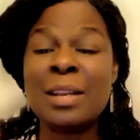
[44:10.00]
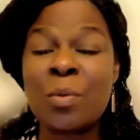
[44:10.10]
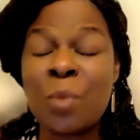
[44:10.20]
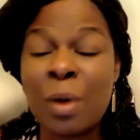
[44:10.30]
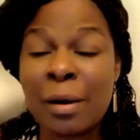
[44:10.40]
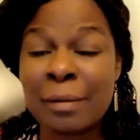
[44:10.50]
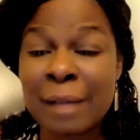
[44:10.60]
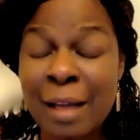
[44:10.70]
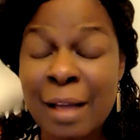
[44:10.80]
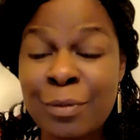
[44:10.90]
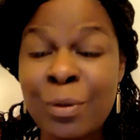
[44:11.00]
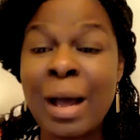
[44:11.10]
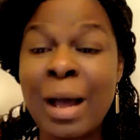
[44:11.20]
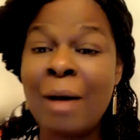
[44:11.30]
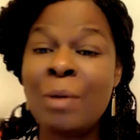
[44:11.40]
the word of God
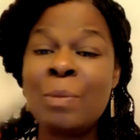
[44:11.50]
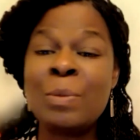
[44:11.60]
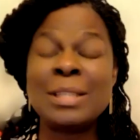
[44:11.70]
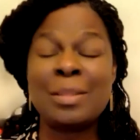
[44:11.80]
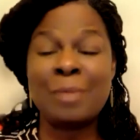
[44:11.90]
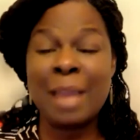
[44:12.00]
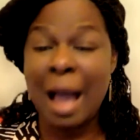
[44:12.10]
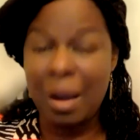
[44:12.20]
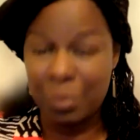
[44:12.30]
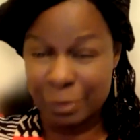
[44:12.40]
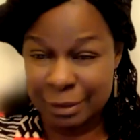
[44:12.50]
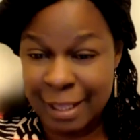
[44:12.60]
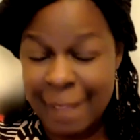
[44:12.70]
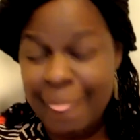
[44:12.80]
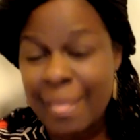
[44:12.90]
for almost 3 hours.
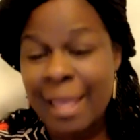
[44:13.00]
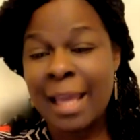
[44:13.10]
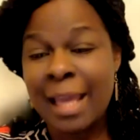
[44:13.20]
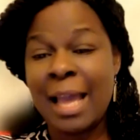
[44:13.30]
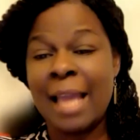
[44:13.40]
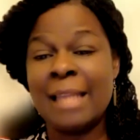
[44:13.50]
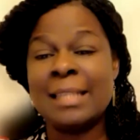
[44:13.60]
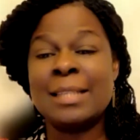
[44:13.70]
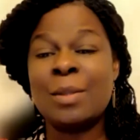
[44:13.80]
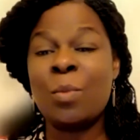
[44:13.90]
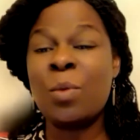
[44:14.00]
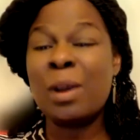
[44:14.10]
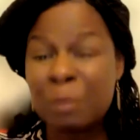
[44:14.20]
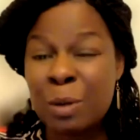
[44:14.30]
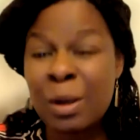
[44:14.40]
And the
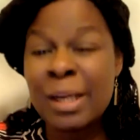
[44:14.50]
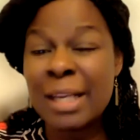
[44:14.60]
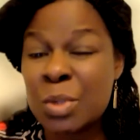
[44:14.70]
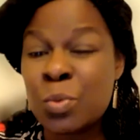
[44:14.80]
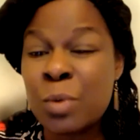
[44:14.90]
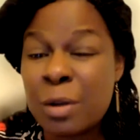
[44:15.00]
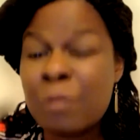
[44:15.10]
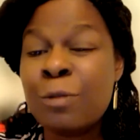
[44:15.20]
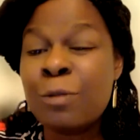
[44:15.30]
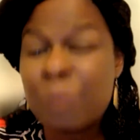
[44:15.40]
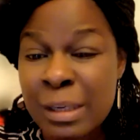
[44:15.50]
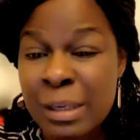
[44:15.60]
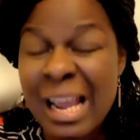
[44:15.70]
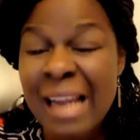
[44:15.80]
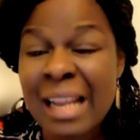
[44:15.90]
word of God is real food.
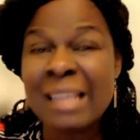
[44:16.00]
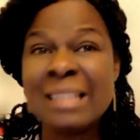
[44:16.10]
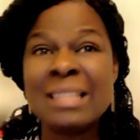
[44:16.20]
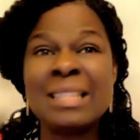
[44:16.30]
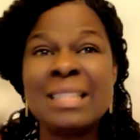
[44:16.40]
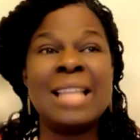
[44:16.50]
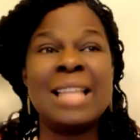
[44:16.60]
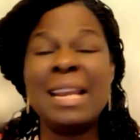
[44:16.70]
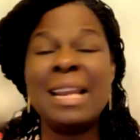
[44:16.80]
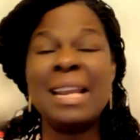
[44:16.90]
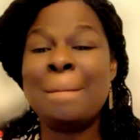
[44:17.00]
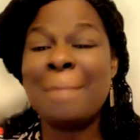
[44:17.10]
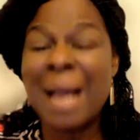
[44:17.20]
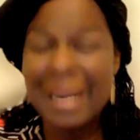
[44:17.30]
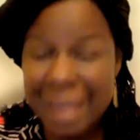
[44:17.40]
That is
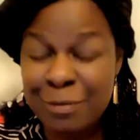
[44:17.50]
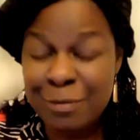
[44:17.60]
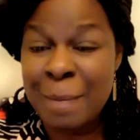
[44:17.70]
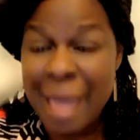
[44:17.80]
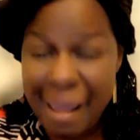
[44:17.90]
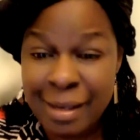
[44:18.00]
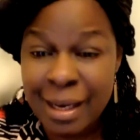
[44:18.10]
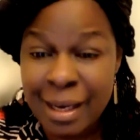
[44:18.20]
manna from heaven.